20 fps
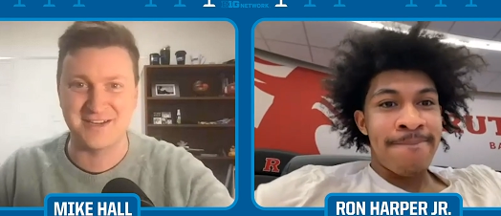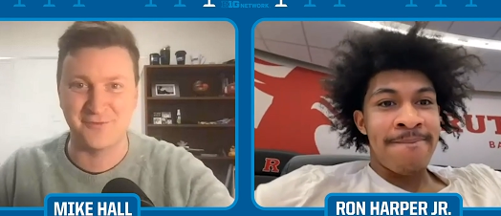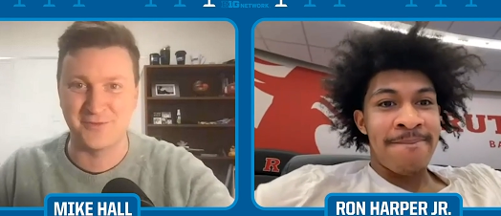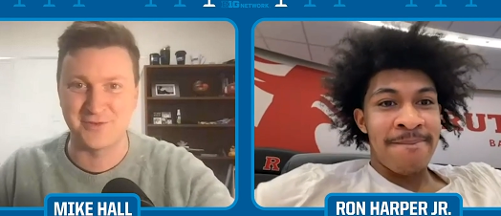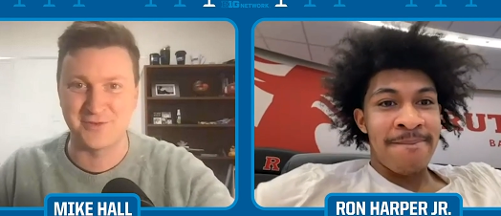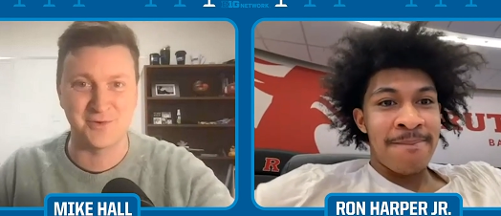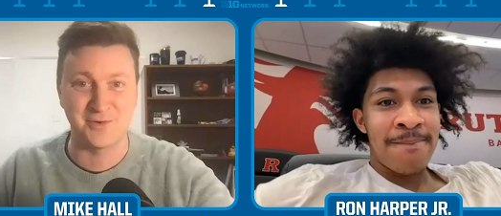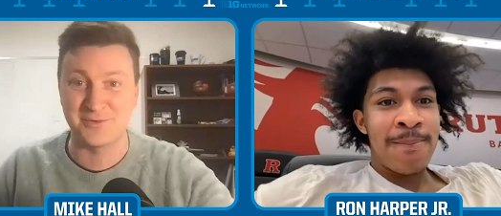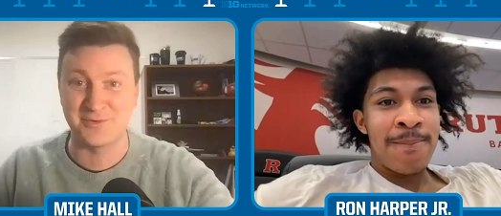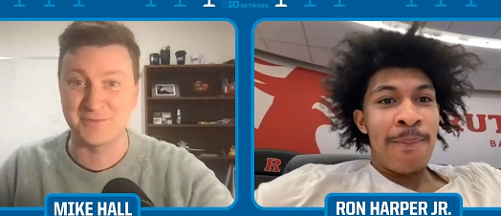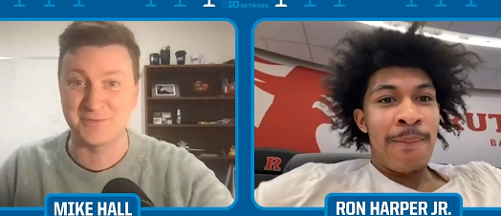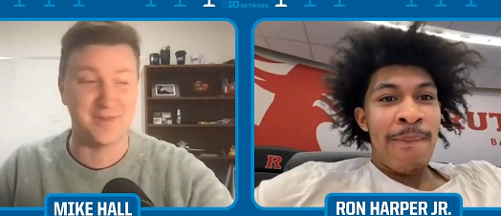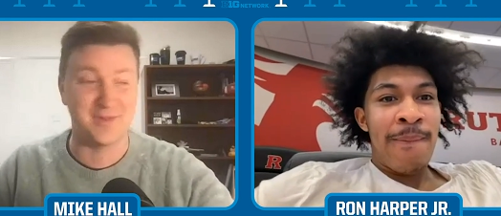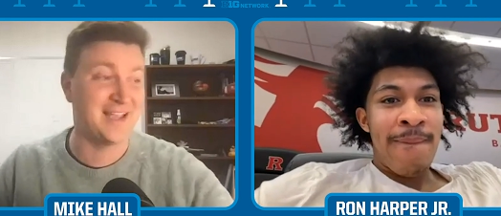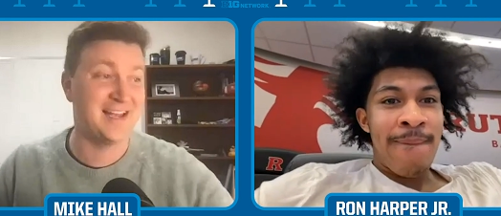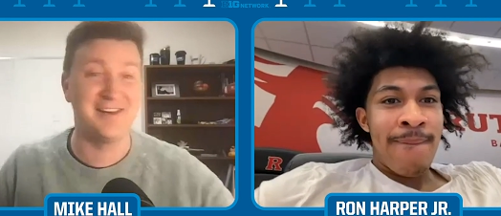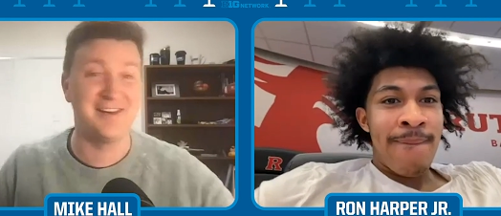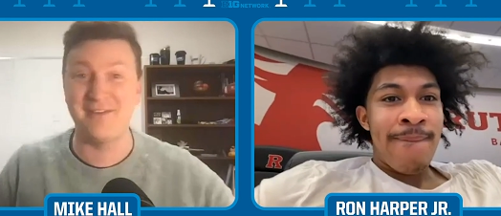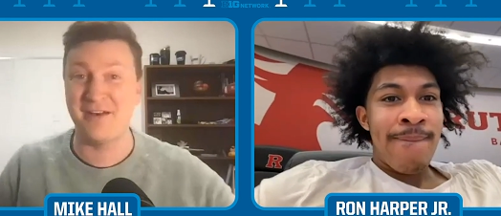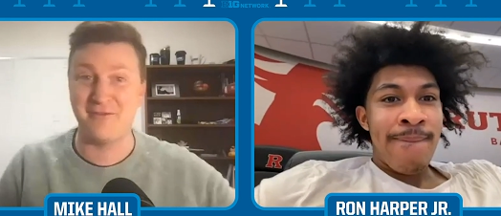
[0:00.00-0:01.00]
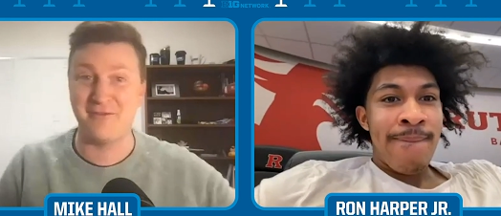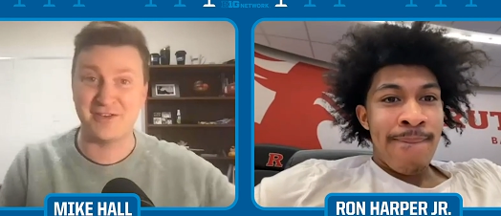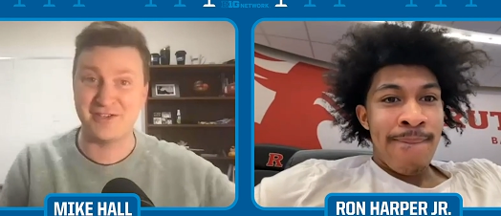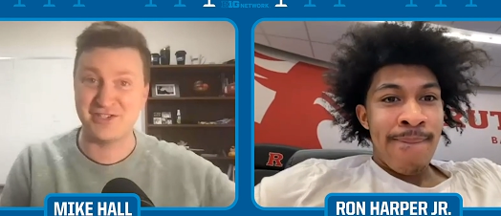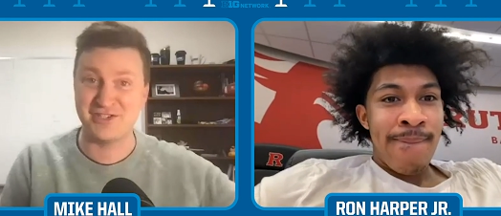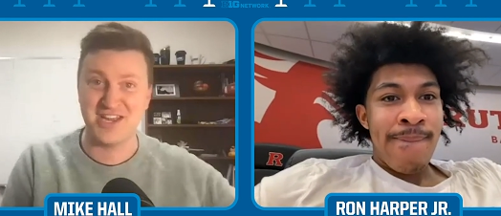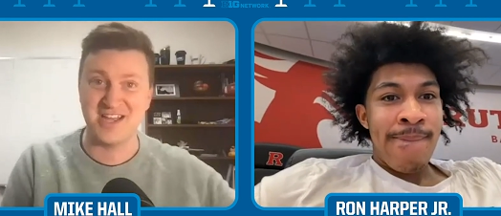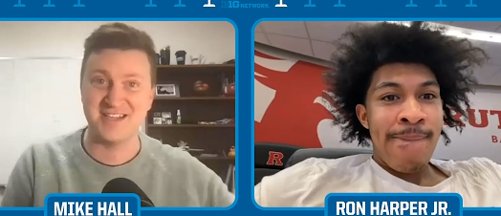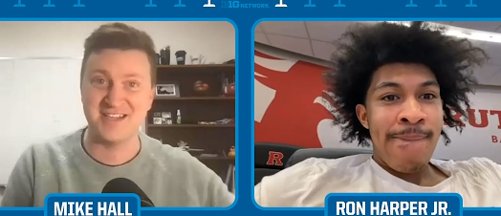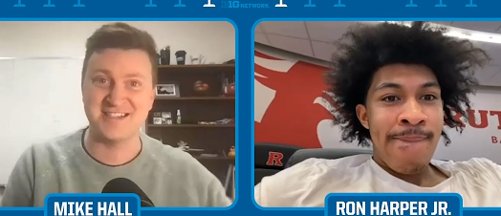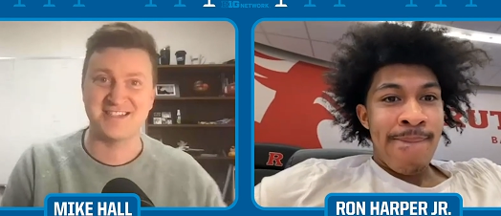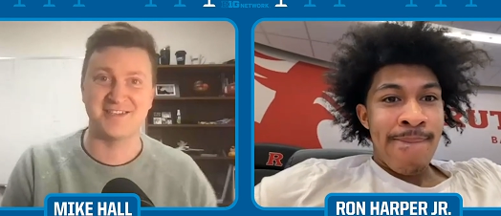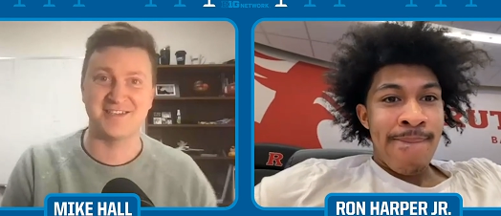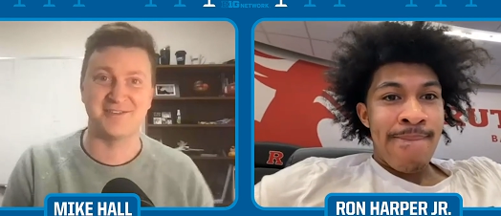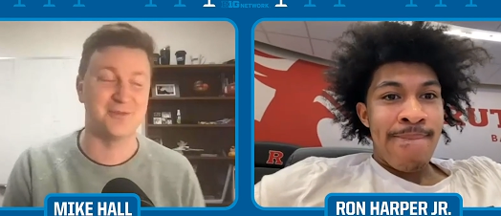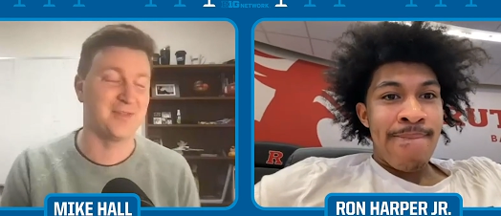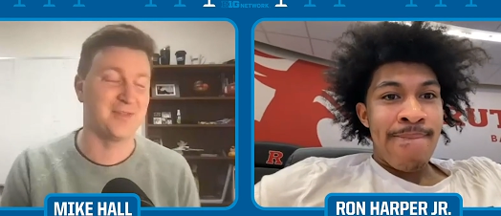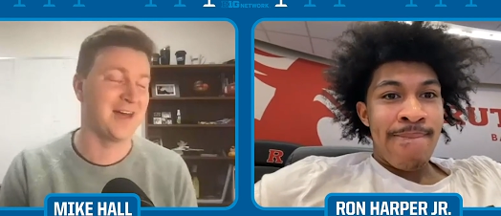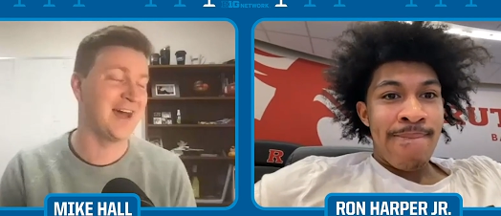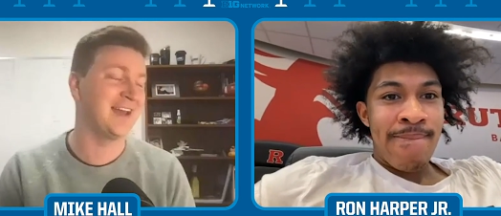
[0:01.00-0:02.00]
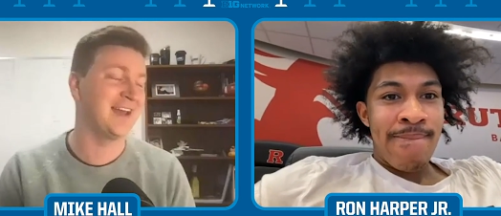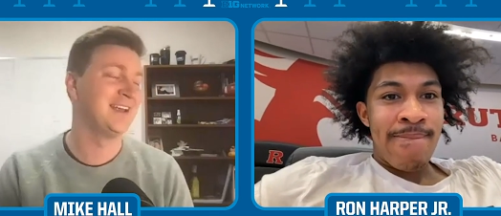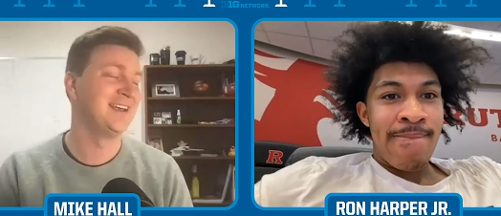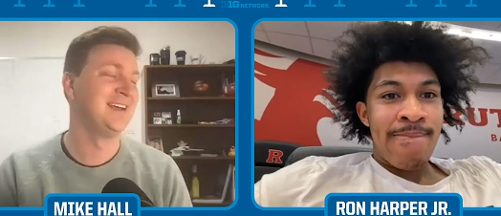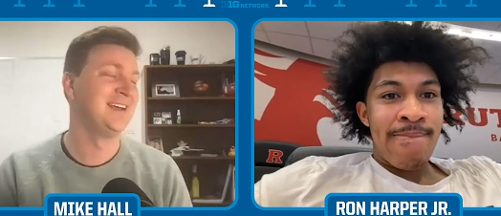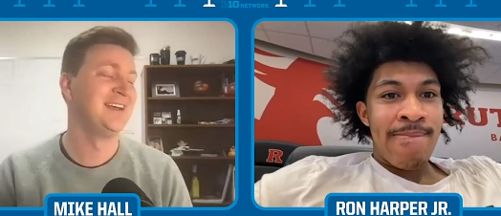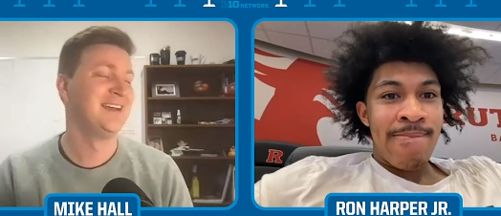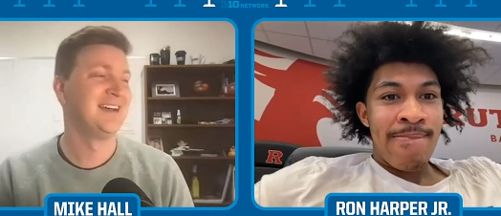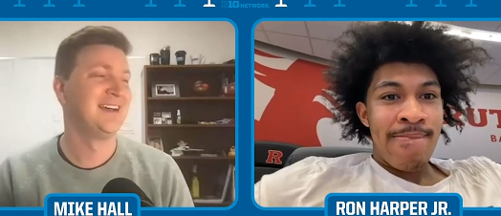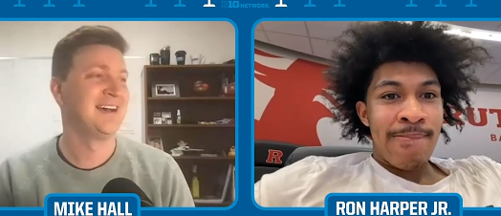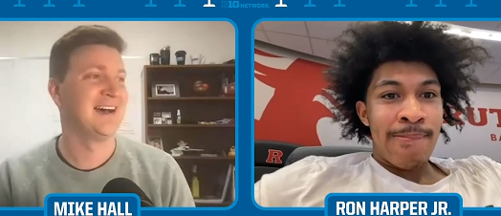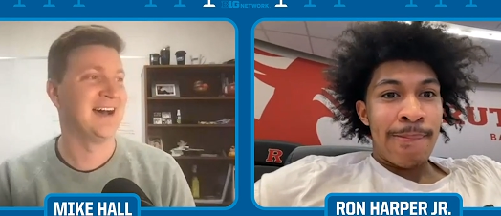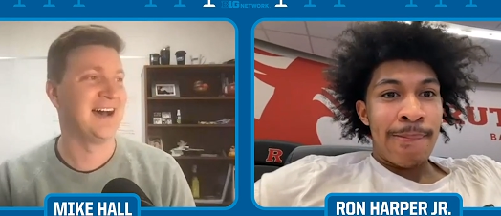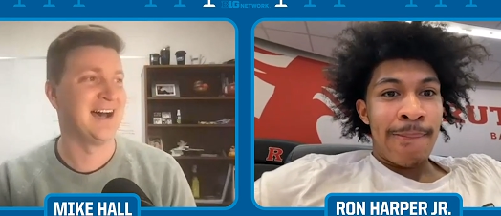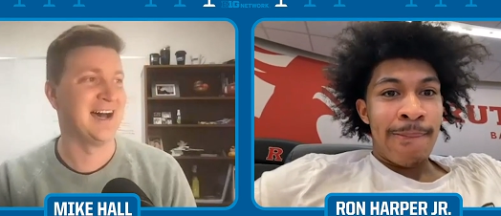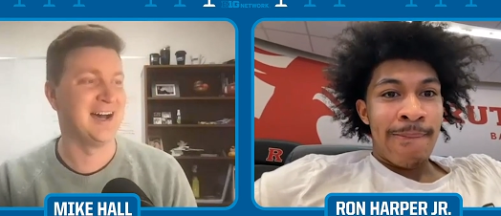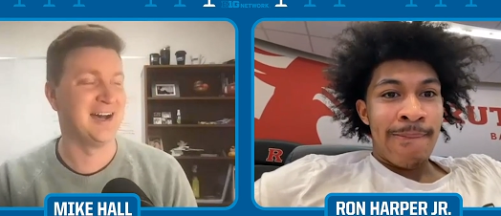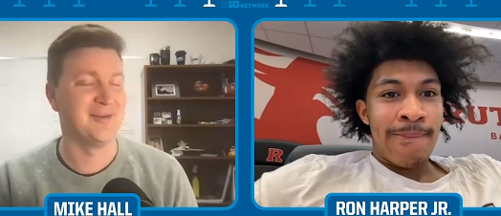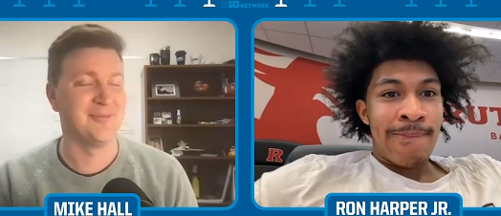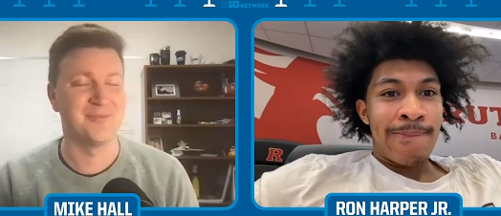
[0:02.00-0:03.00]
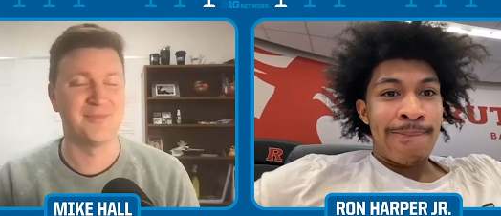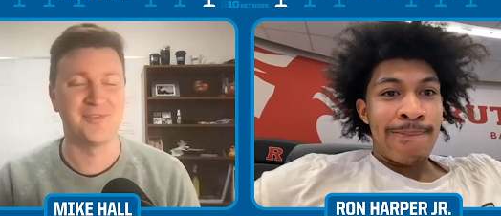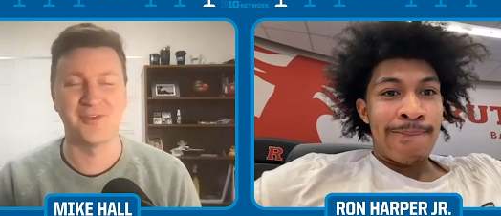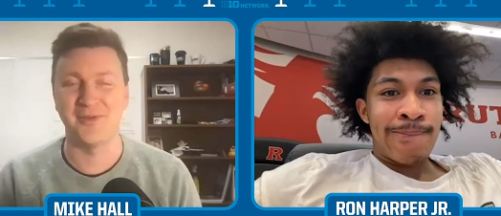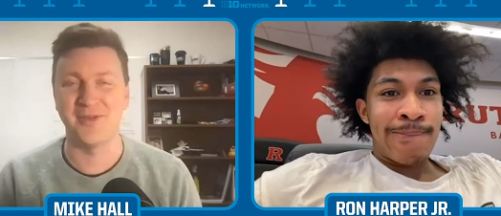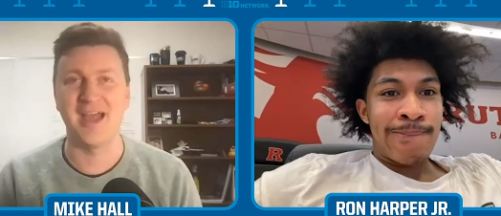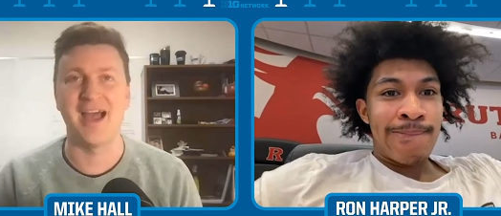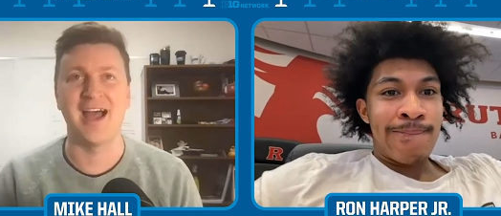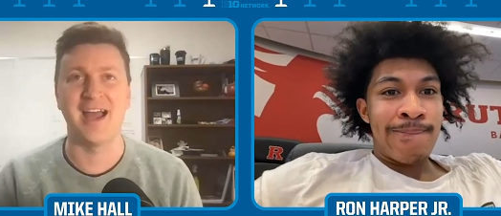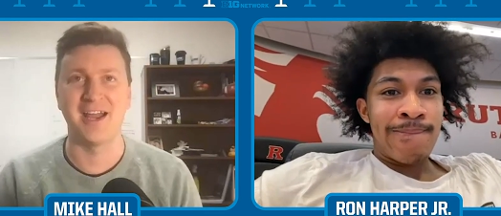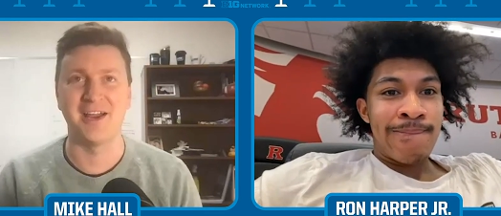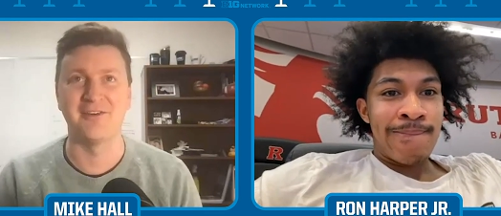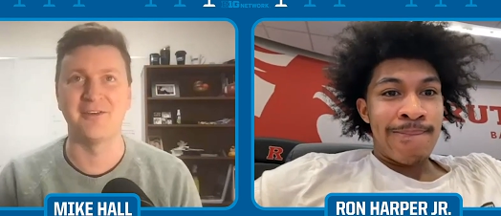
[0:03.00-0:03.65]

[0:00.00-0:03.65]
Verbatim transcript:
Speaker 1: stuff mm-hmm. when Jordan was playing. He didn't have the chance to do that. Um, so yeah, I